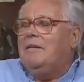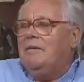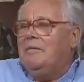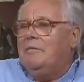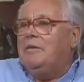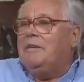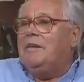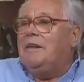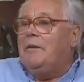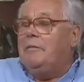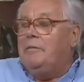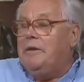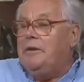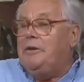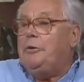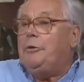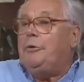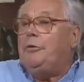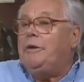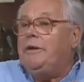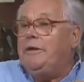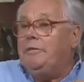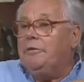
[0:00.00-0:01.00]
But then we
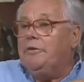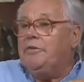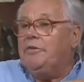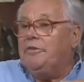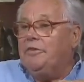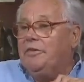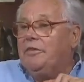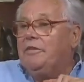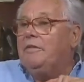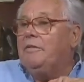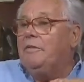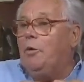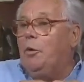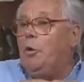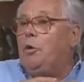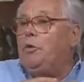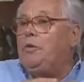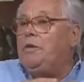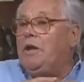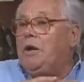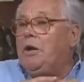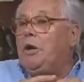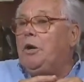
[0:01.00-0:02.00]
knew he was
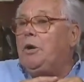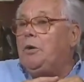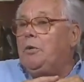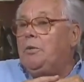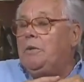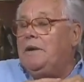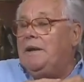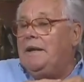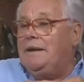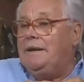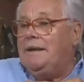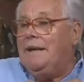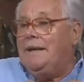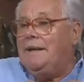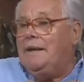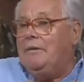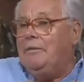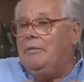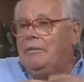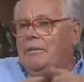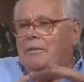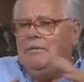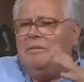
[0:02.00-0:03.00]
on the go, and then
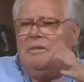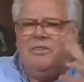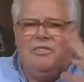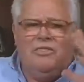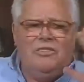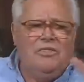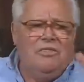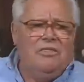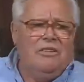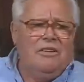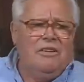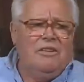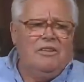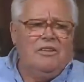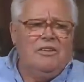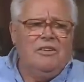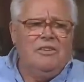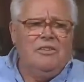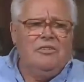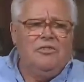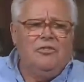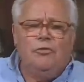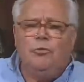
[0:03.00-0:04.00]
it was
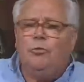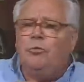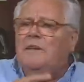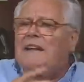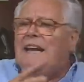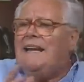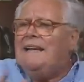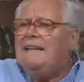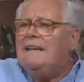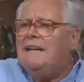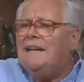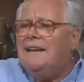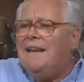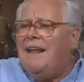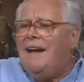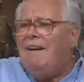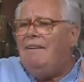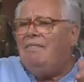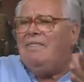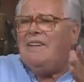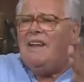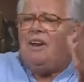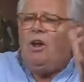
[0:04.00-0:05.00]

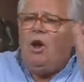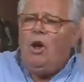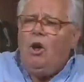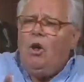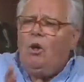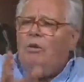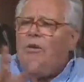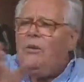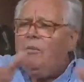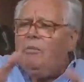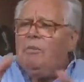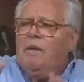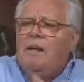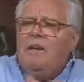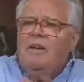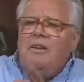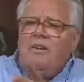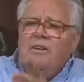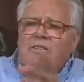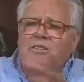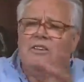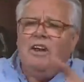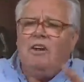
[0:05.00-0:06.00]
Sudetenland and all the
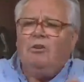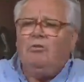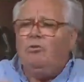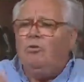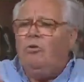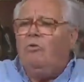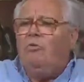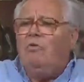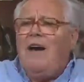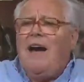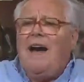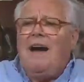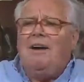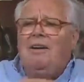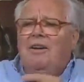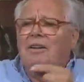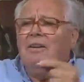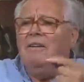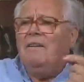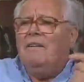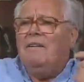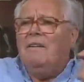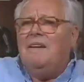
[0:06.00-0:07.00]

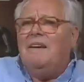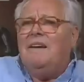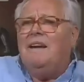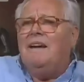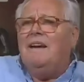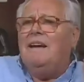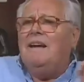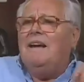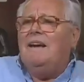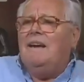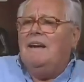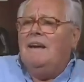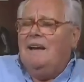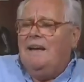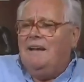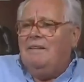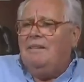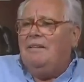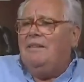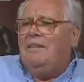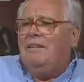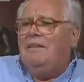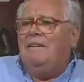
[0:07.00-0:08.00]
Czechoslovakia
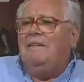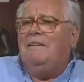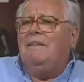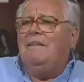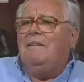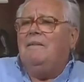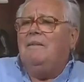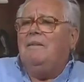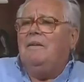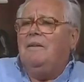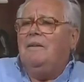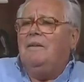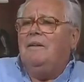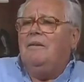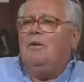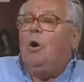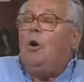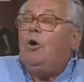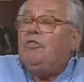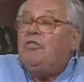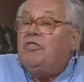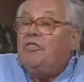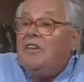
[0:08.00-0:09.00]
and
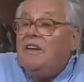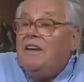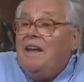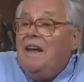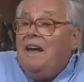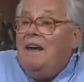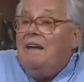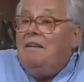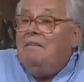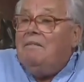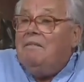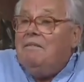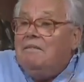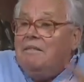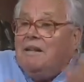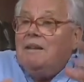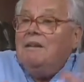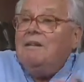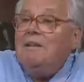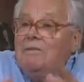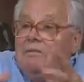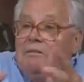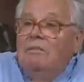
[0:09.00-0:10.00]
Austria,
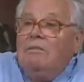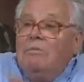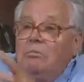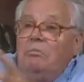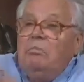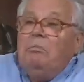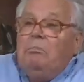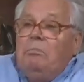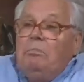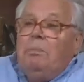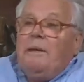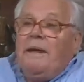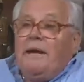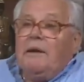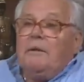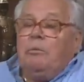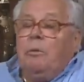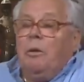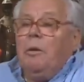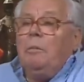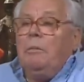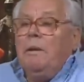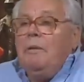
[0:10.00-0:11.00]
that he picked
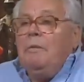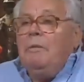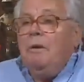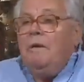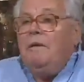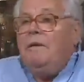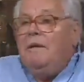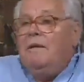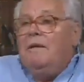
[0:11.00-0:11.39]
one by one,